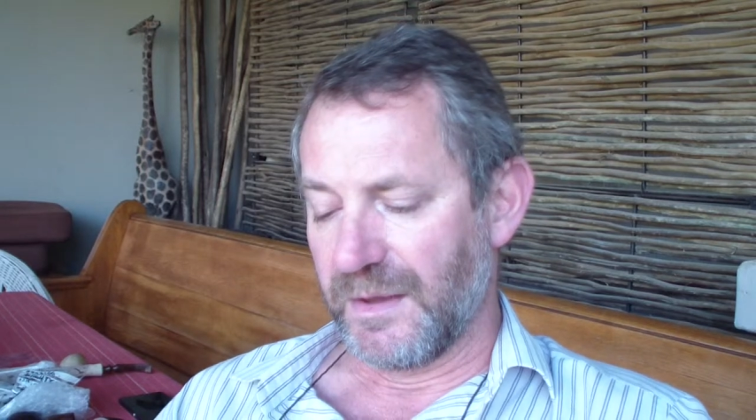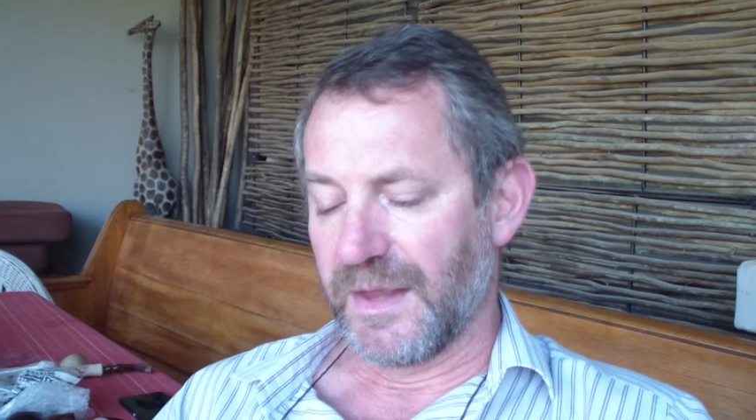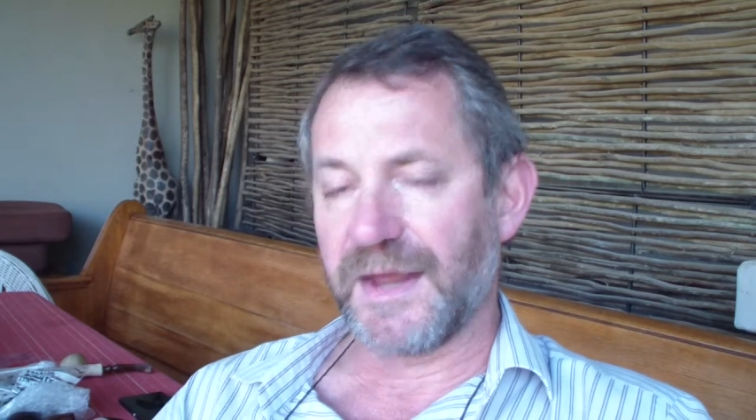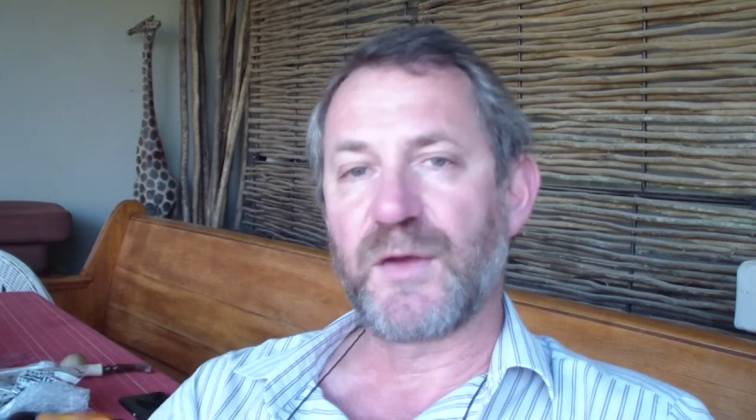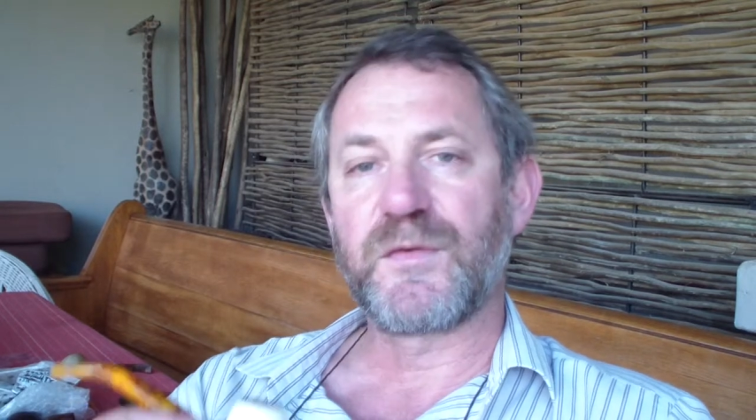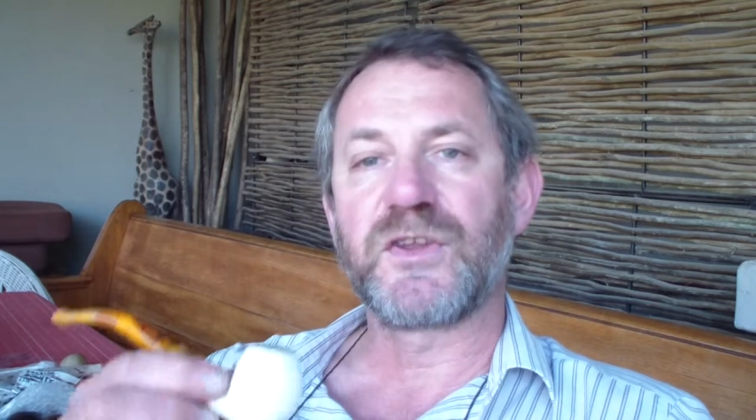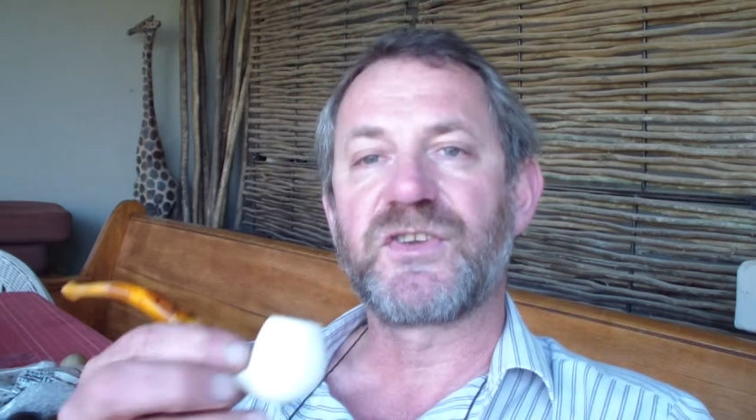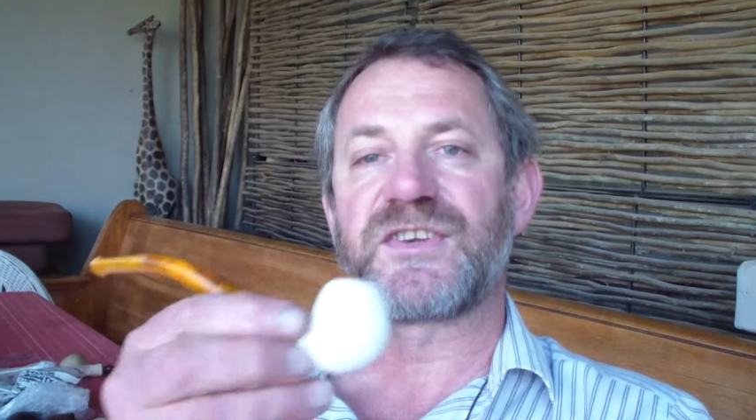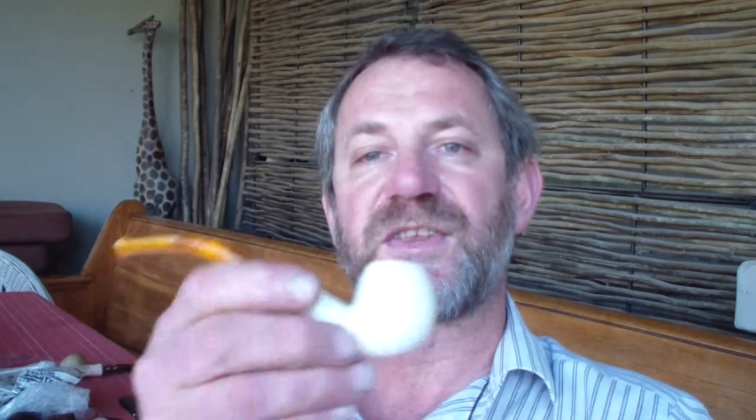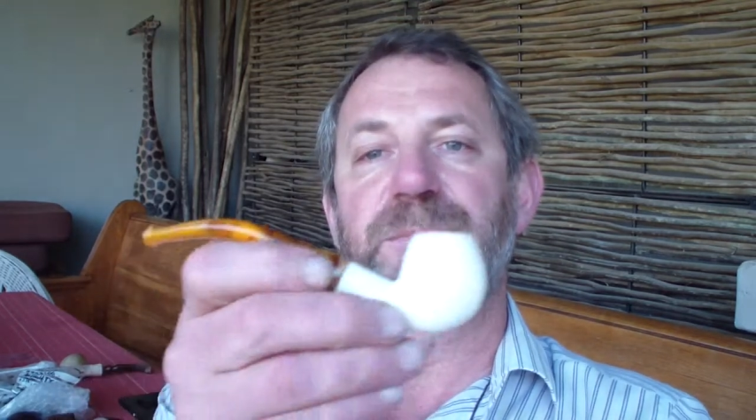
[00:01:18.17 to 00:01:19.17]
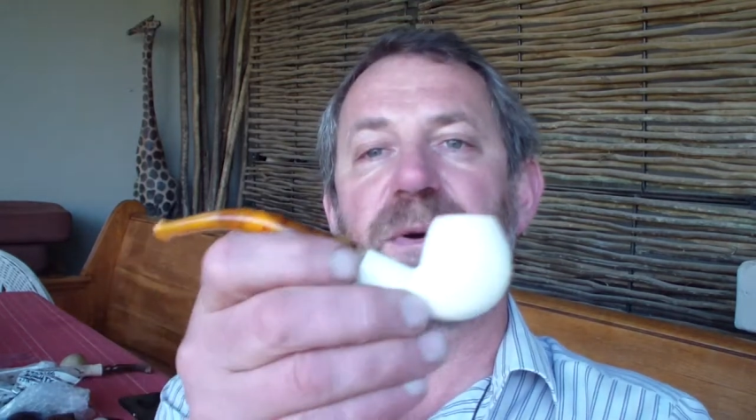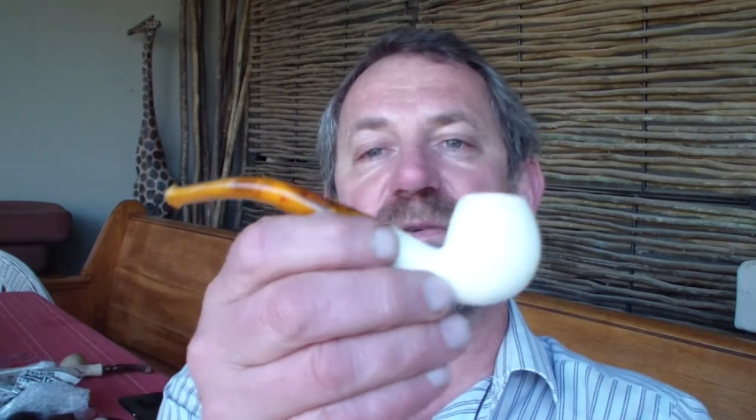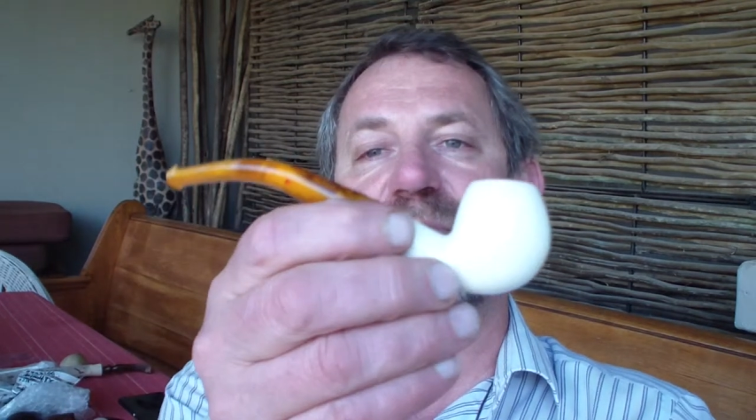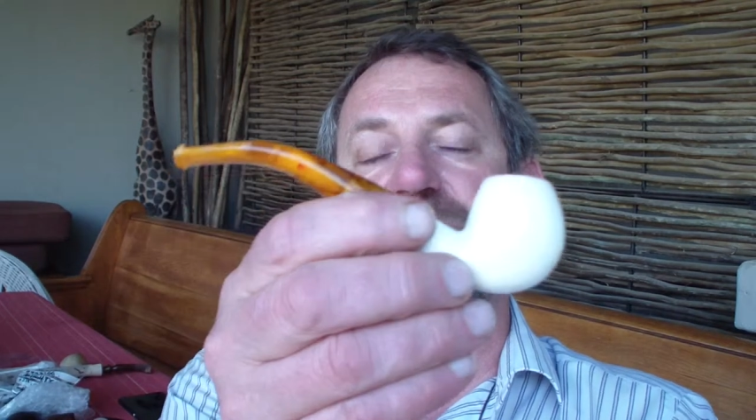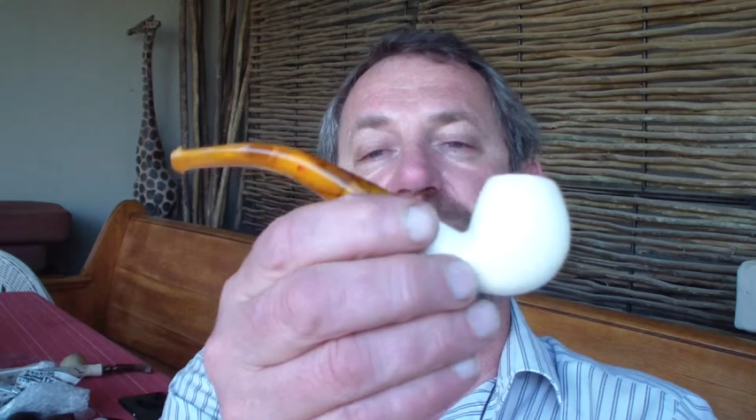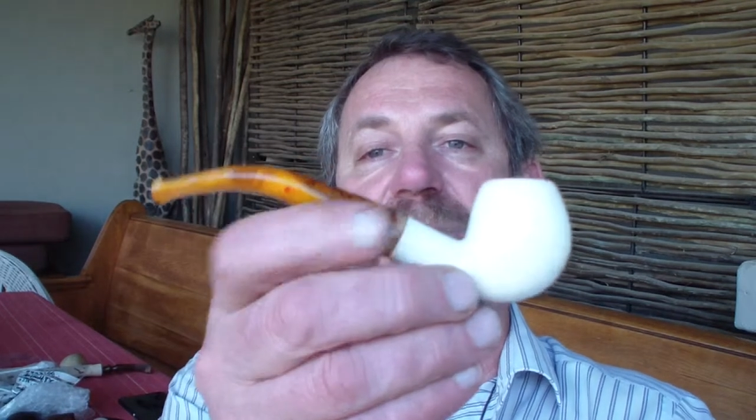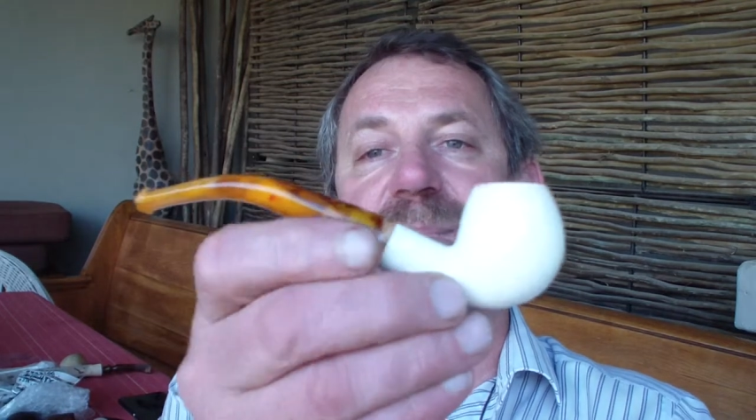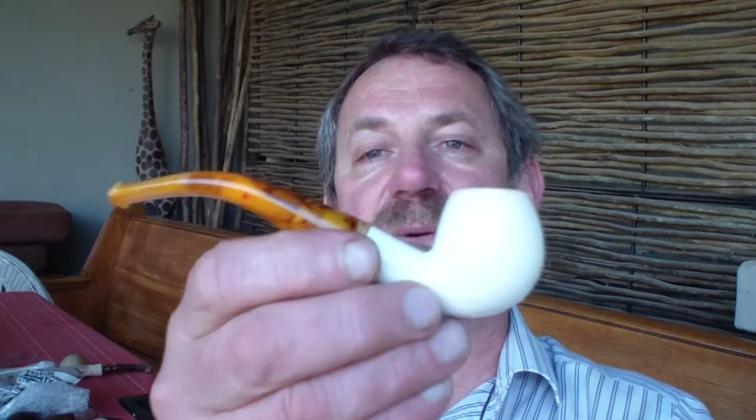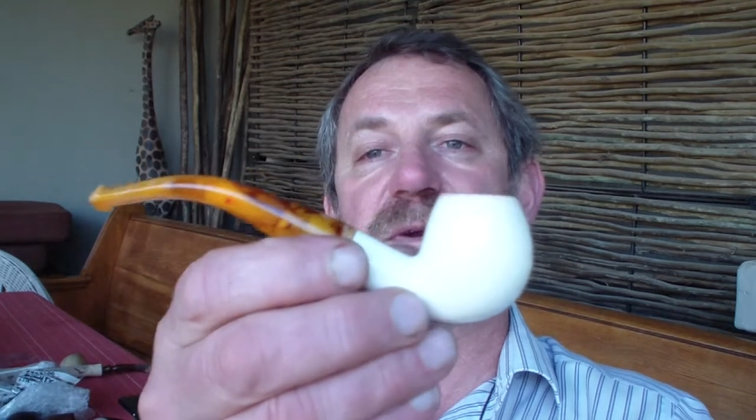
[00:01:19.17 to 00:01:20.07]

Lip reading: and I've got just the perfect pipe